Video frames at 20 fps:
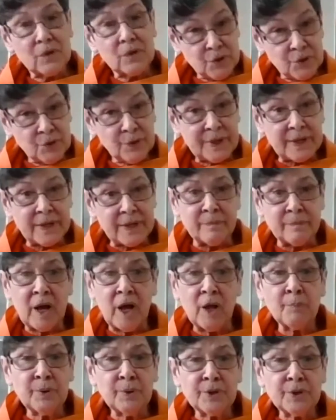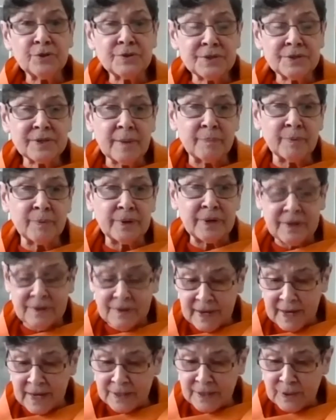to him, I'll put your supper in
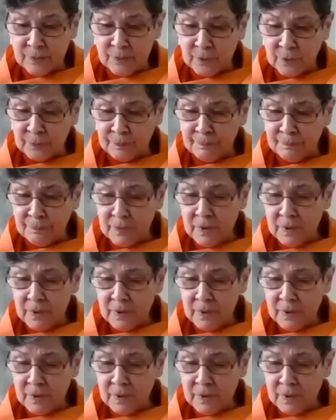the anteroom.